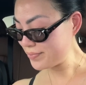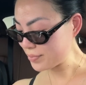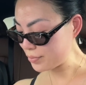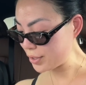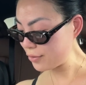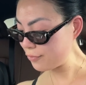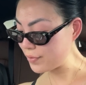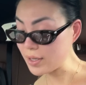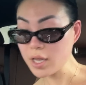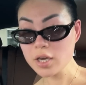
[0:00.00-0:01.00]
we are
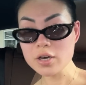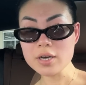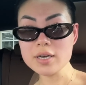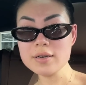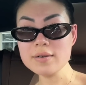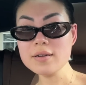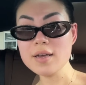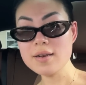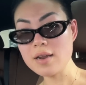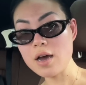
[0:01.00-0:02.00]
feeling good,
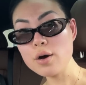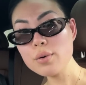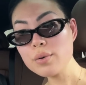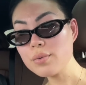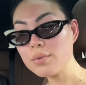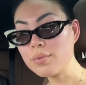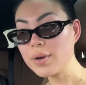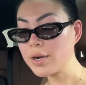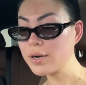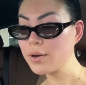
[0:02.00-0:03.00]
and now
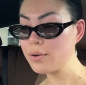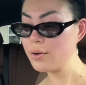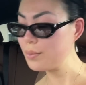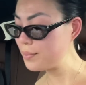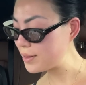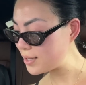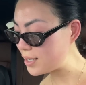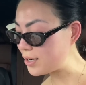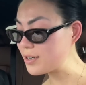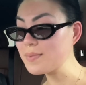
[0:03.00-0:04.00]
we're gonna go home. I think
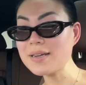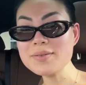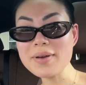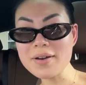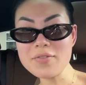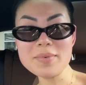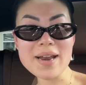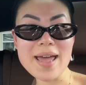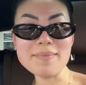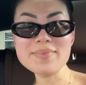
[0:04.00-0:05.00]
Kira's about to wake up from her
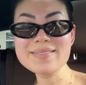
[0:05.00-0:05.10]
nap.